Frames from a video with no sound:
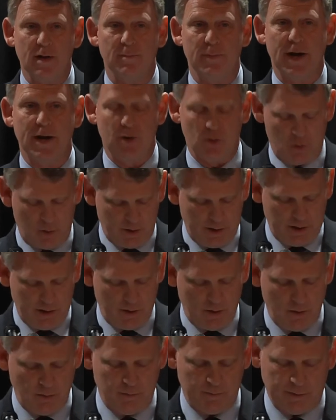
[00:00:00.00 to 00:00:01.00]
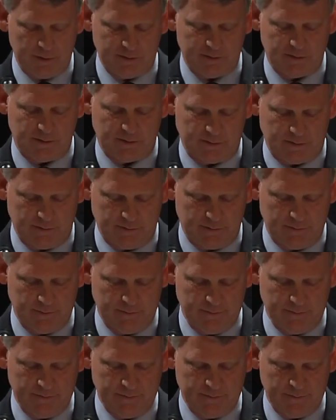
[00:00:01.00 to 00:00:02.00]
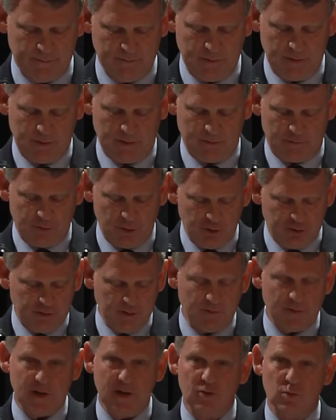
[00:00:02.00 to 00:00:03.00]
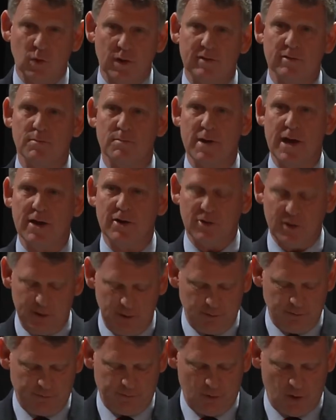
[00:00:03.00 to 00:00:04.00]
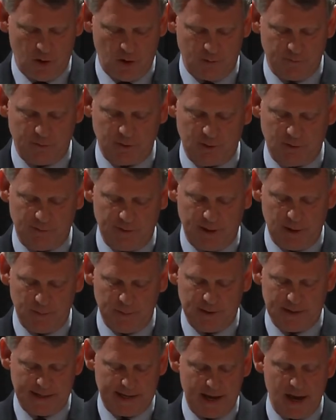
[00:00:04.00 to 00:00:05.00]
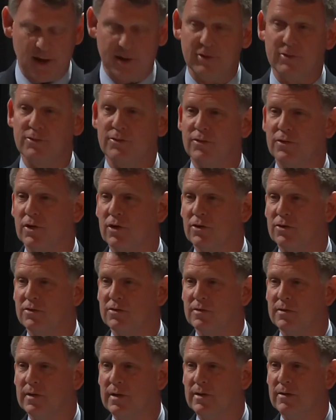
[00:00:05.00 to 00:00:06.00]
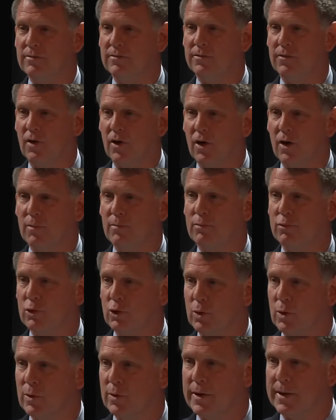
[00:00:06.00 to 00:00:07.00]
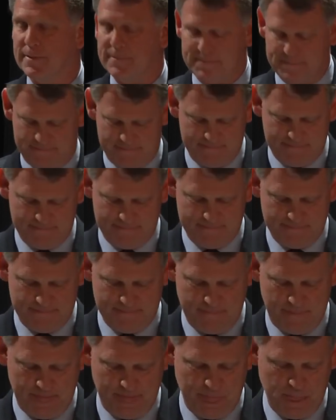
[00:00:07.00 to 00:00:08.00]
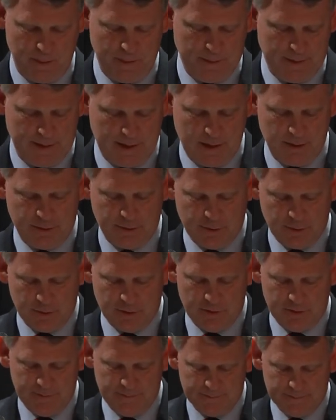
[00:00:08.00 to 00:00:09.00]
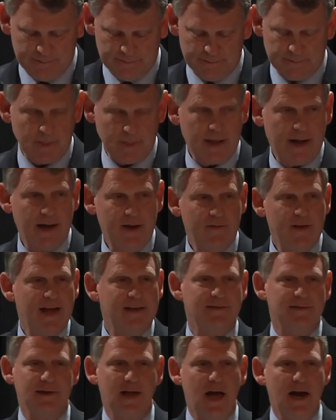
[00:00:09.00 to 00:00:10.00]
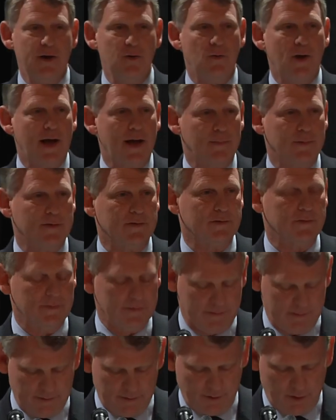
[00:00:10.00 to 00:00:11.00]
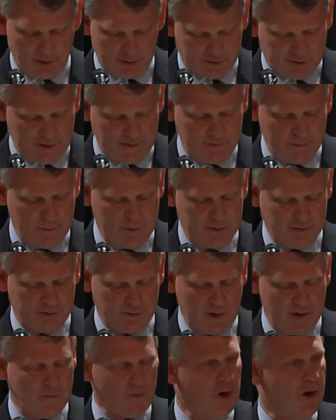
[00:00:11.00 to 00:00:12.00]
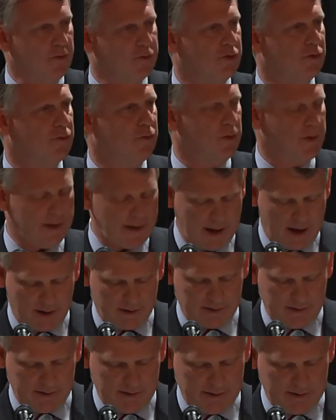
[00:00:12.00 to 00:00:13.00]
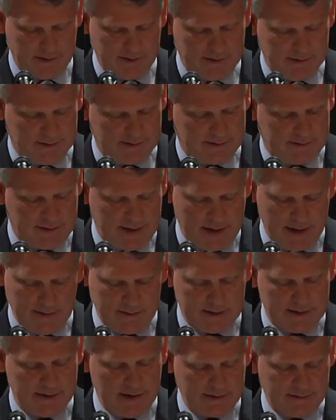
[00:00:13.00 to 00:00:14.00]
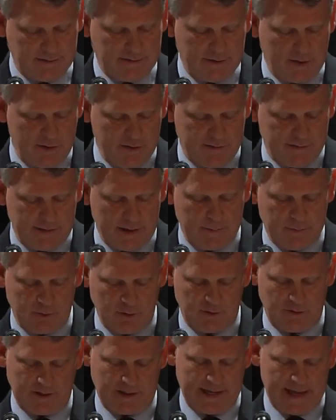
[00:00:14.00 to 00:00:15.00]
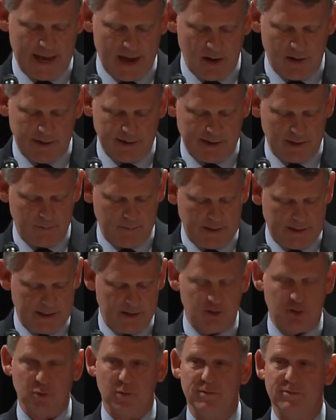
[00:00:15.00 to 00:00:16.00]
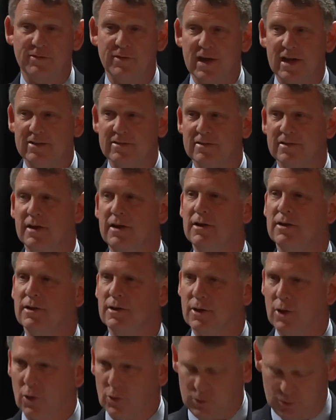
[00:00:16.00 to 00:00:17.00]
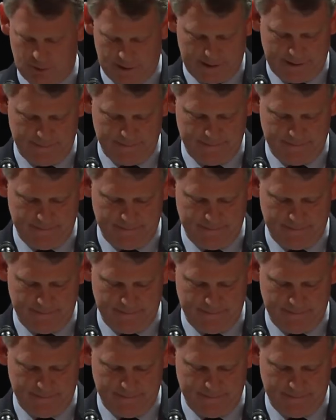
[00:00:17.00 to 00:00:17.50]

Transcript: and minority owned businesses. The first of these went to Manor Hill Farm for developing the county's first Farm Brewery. And third, I've asked Lonnie Robbins, our Chief Administrative Officer for the county, to take the necessary steps so that the county can begin to invest locally.